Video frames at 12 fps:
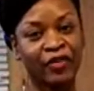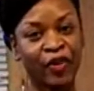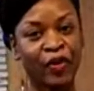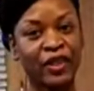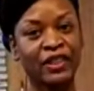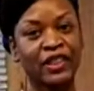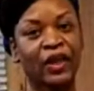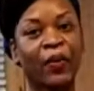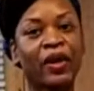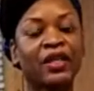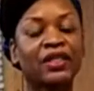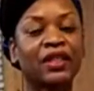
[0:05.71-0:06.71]
of Holistic
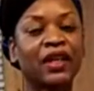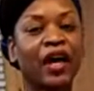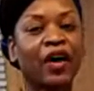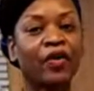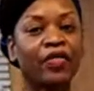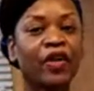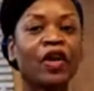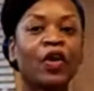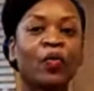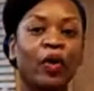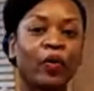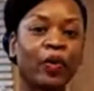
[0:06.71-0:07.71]
Wellness and Health,
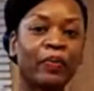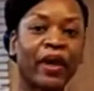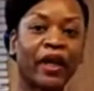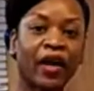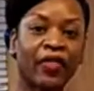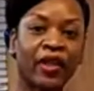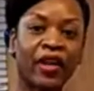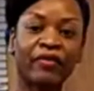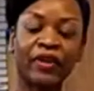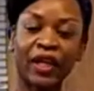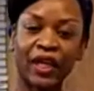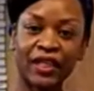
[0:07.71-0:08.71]
where we make healthy
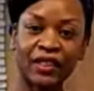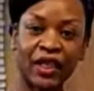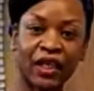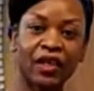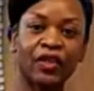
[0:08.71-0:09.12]
living easy,